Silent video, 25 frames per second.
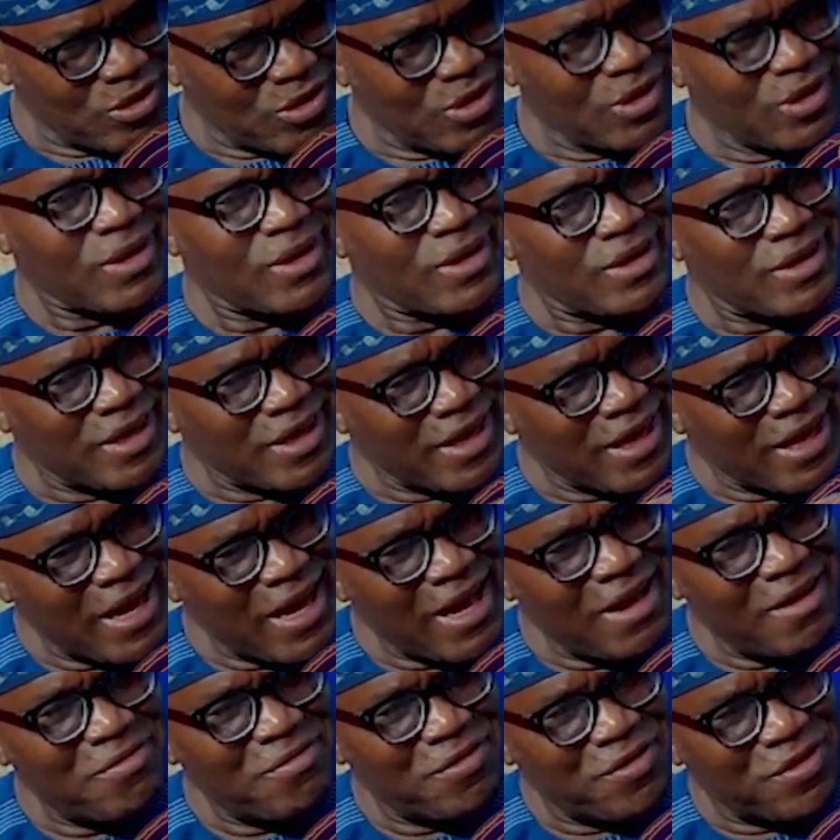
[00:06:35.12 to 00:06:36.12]
they
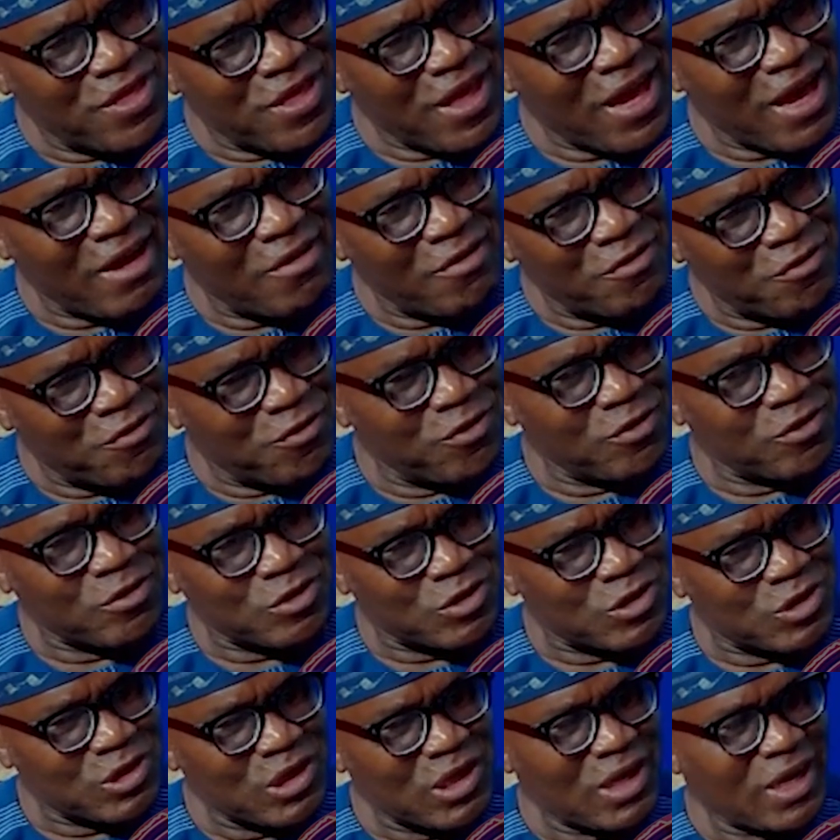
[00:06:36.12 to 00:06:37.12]
have their
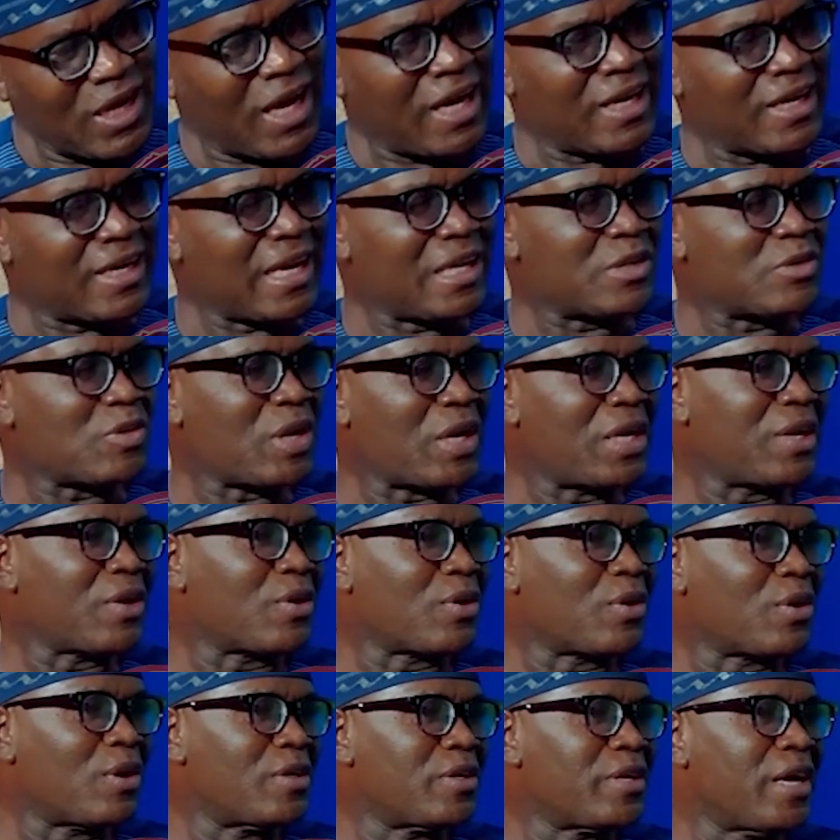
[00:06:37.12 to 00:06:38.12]
foot. And that's why they
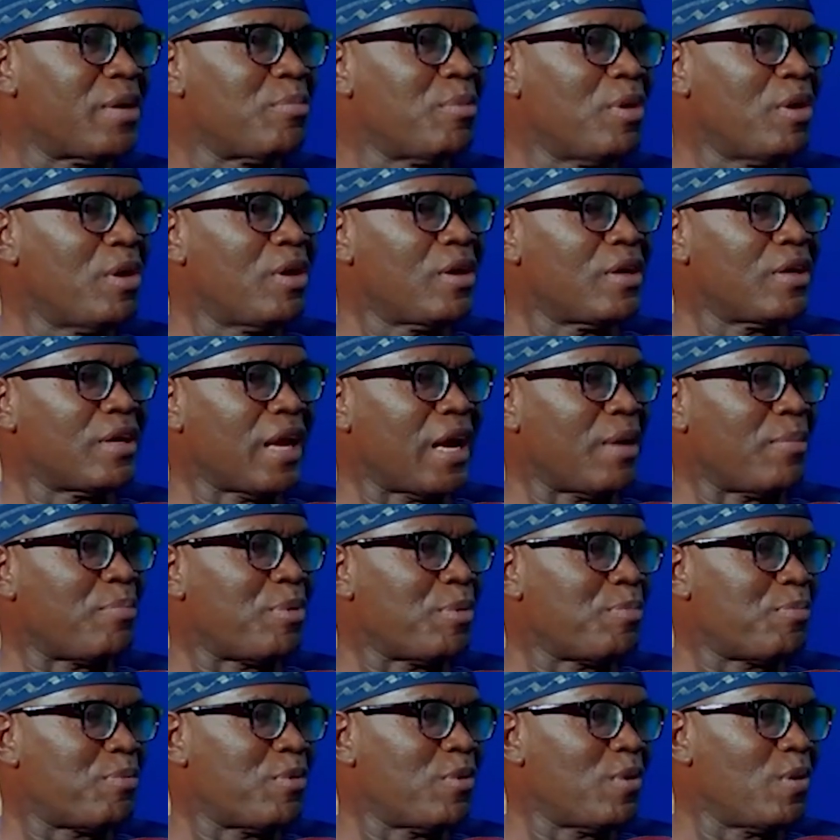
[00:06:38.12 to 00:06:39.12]
call them, they are
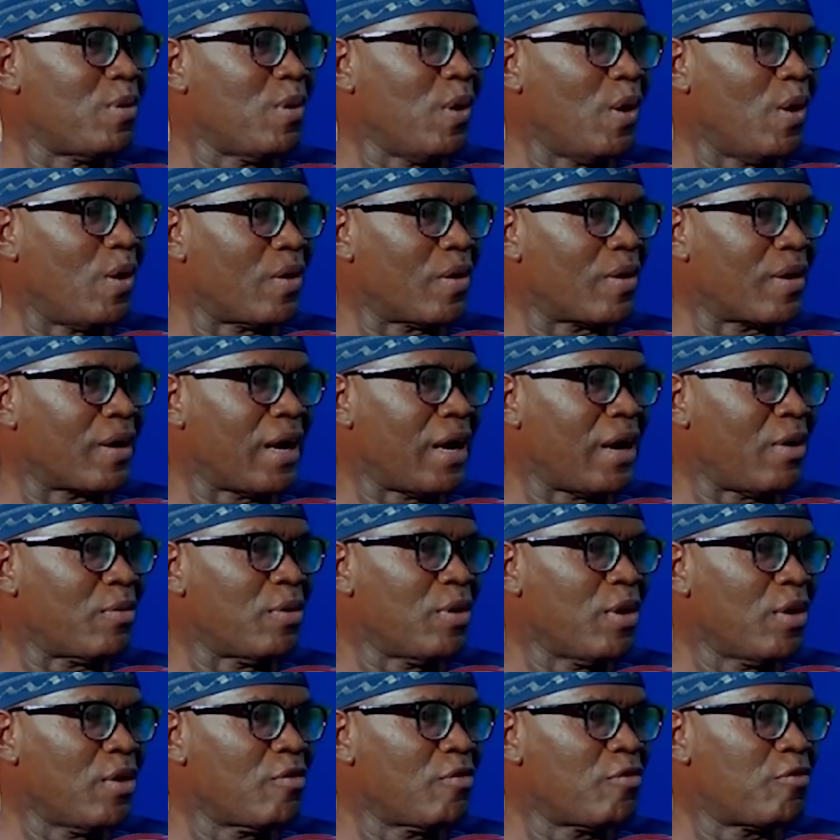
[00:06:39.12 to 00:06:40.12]
people on ground.
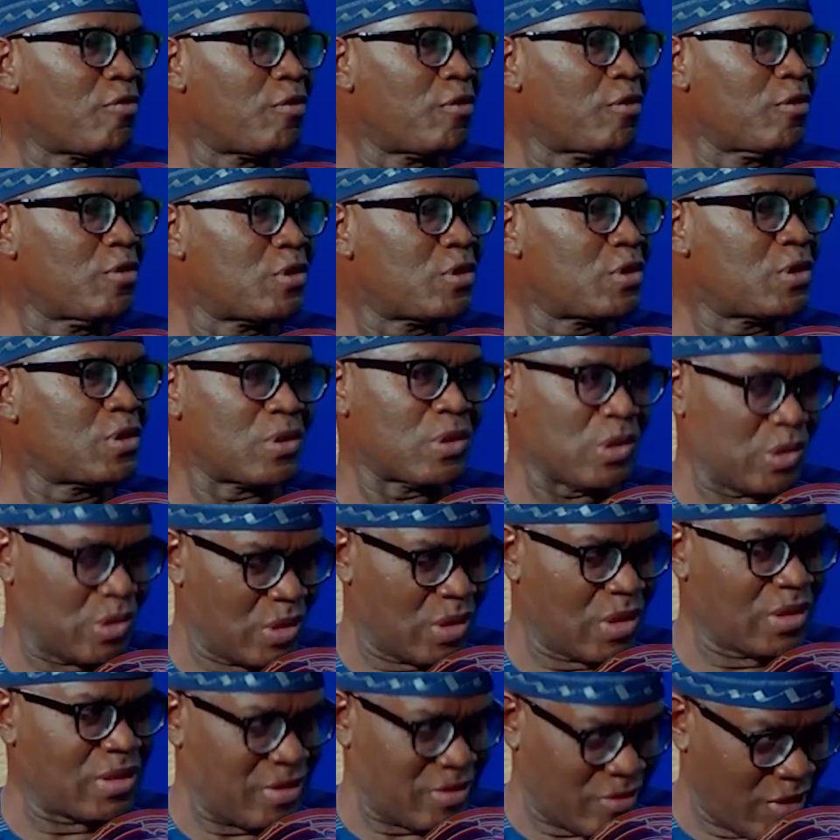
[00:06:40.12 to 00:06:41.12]
Foot, no,
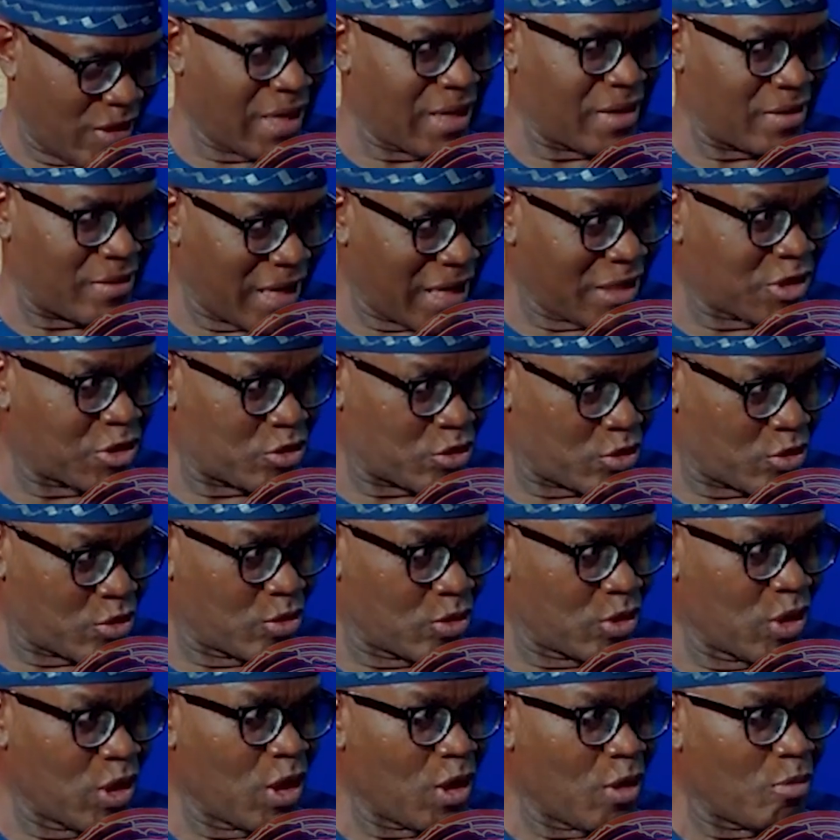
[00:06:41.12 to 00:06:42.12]
not grassroots,
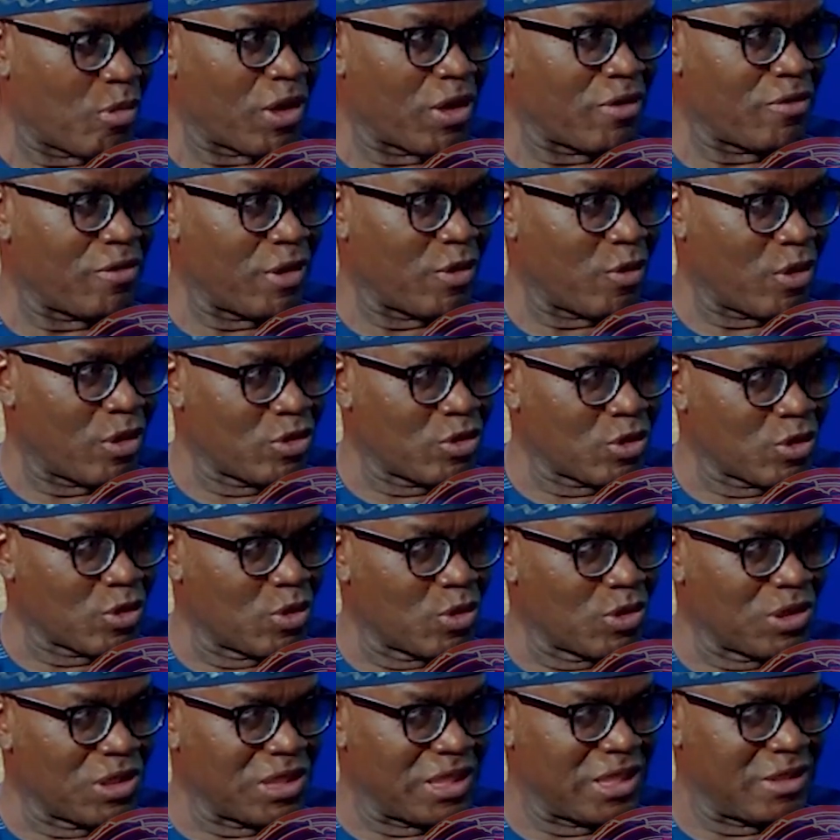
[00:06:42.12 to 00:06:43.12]
but if they want to go
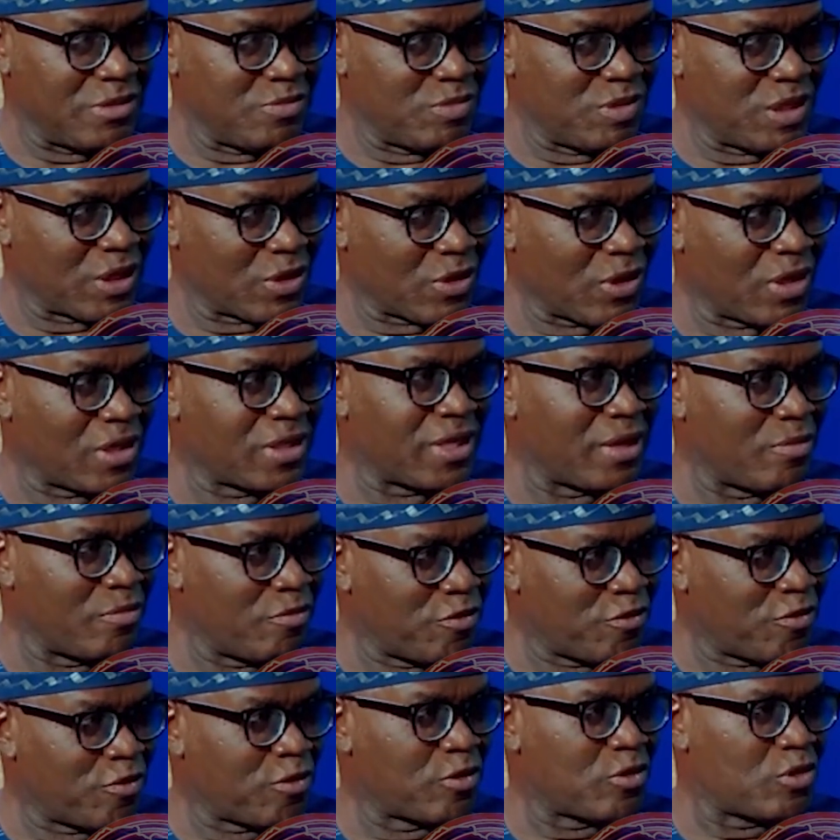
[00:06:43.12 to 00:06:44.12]
deep, they call them
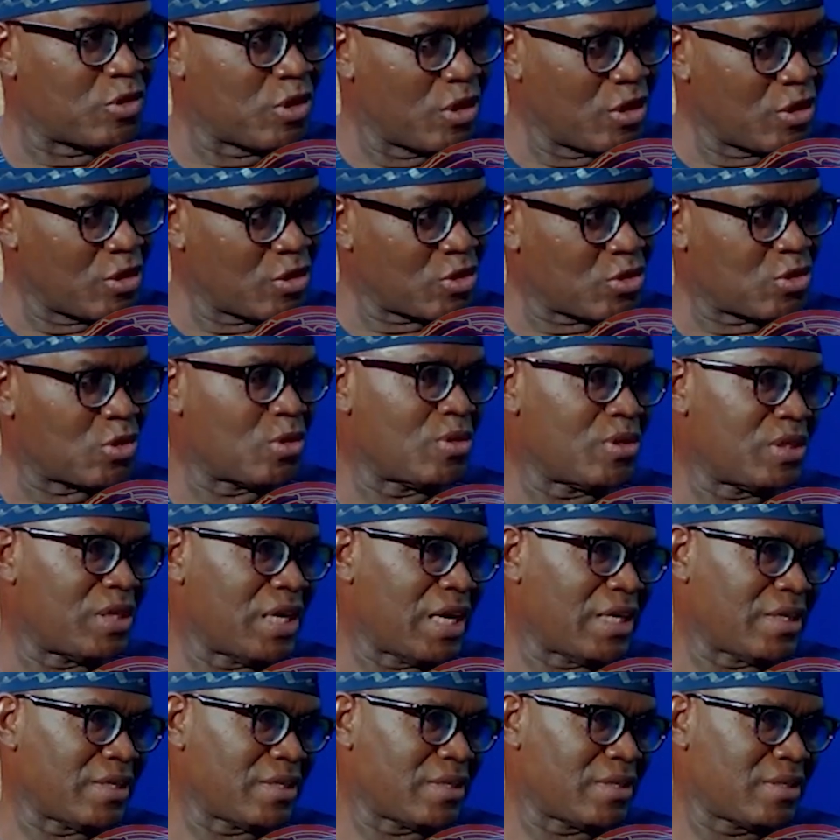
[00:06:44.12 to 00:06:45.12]
foot
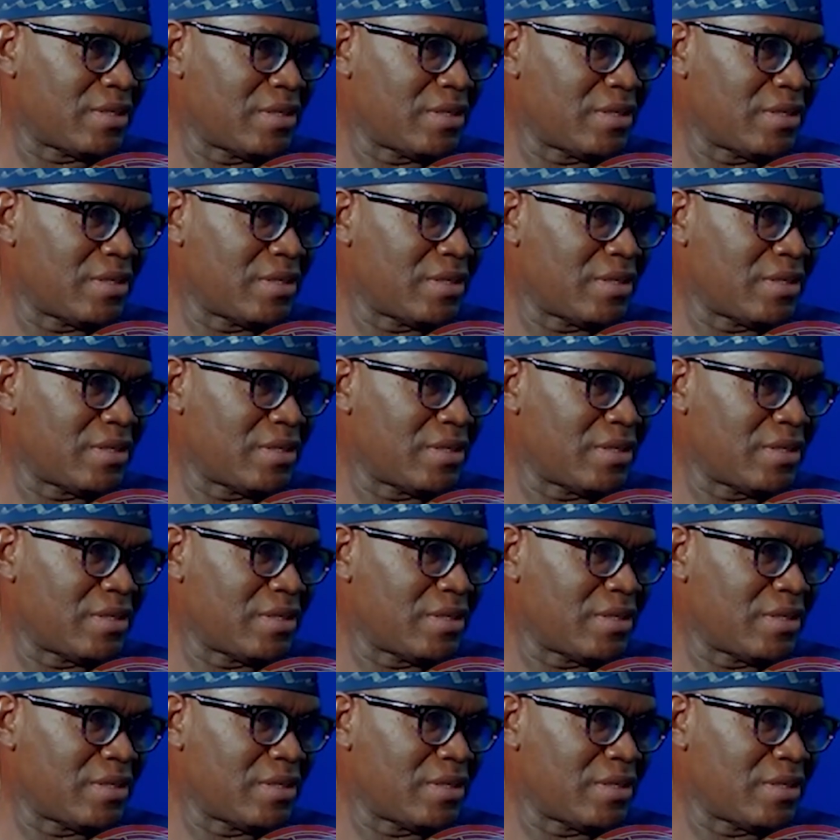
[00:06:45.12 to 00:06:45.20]
soldiers.